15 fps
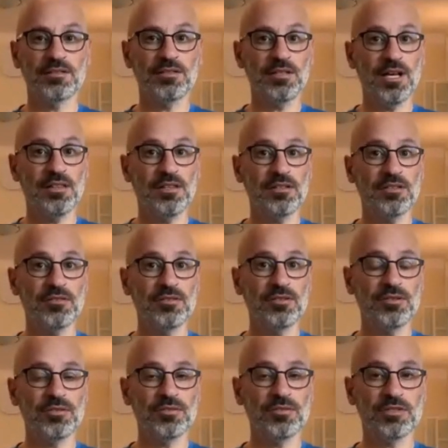Nothing to
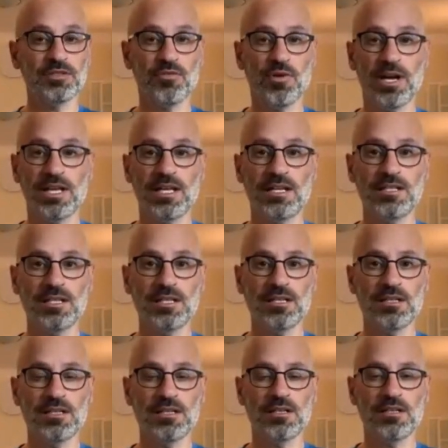do. It's quite easy.